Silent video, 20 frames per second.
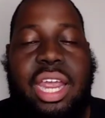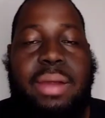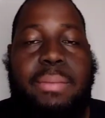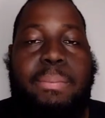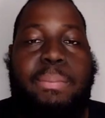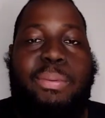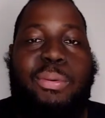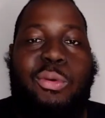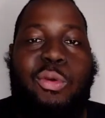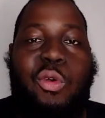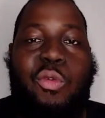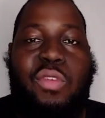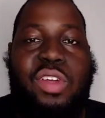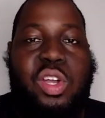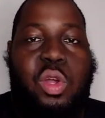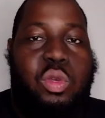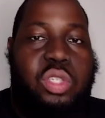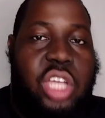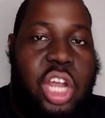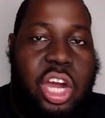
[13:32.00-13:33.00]
improve
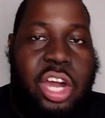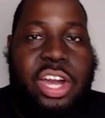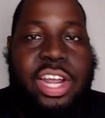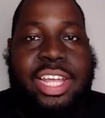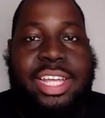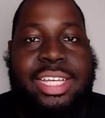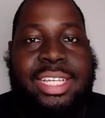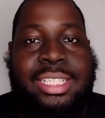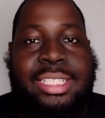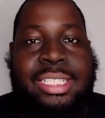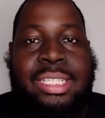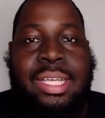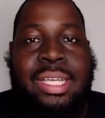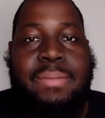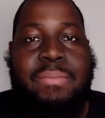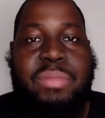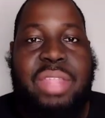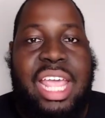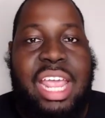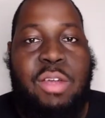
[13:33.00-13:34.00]
in those areas
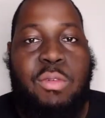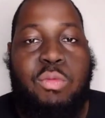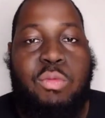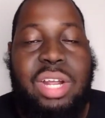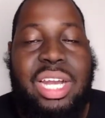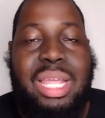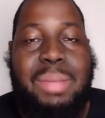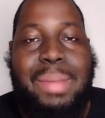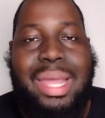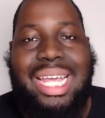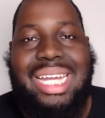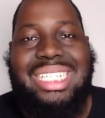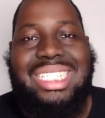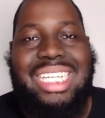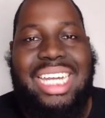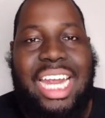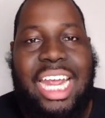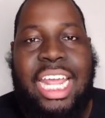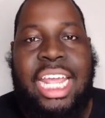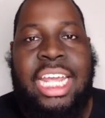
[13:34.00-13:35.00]
and really make a
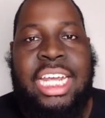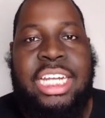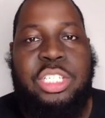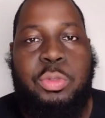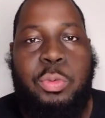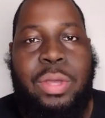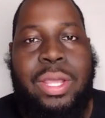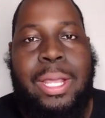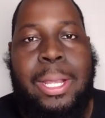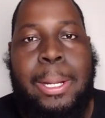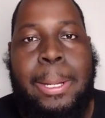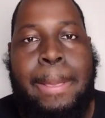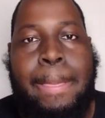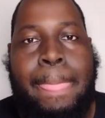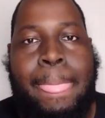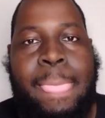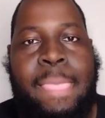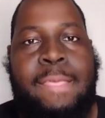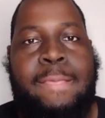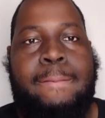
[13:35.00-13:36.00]
change
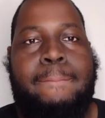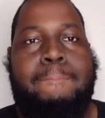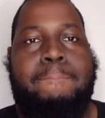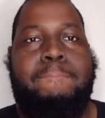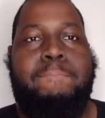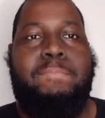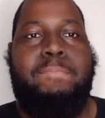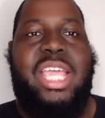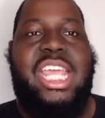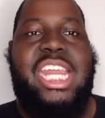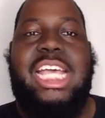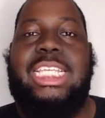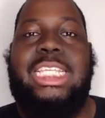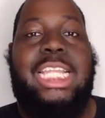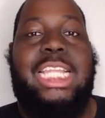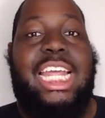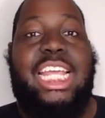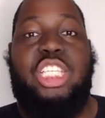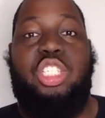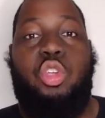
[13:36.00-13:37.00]
when it
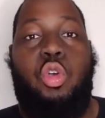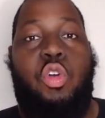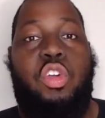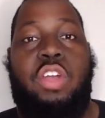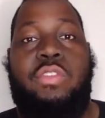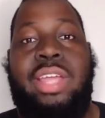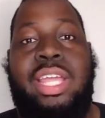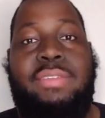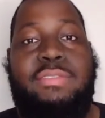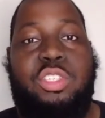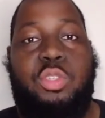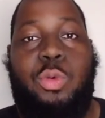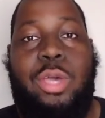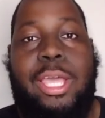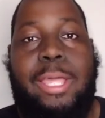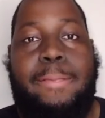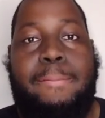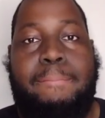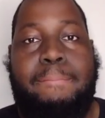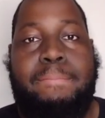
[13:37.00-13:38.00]
doesn't look like it's going the Ravens'
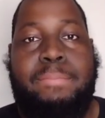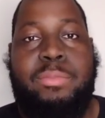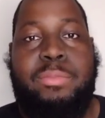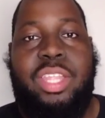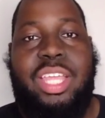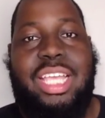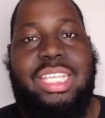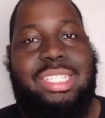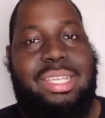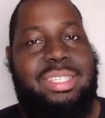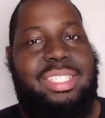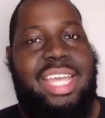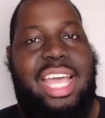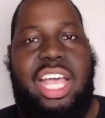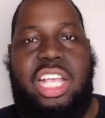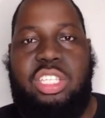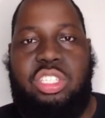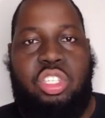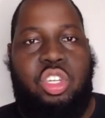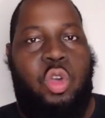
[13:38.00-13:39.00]
way. Because
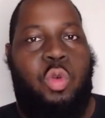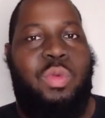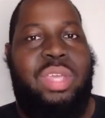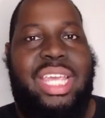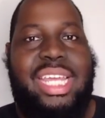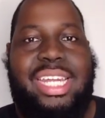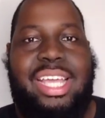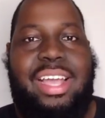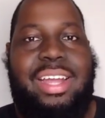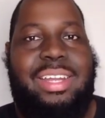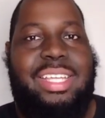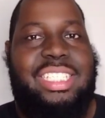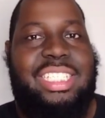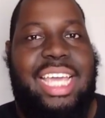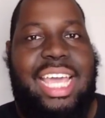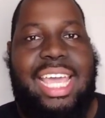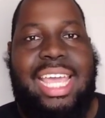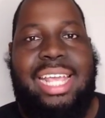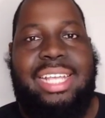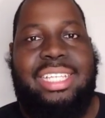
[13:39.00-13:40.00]
sometimes, you know, we get down these
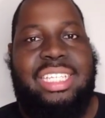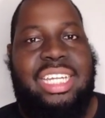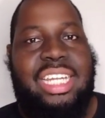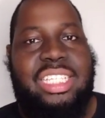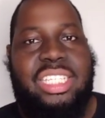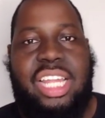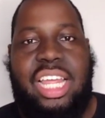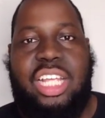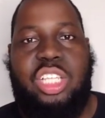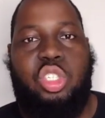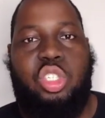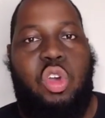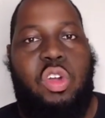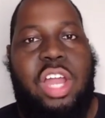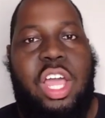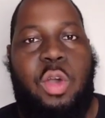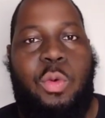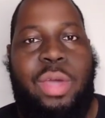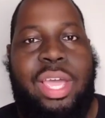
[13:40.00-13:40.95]
games and it doesn't look like it's going our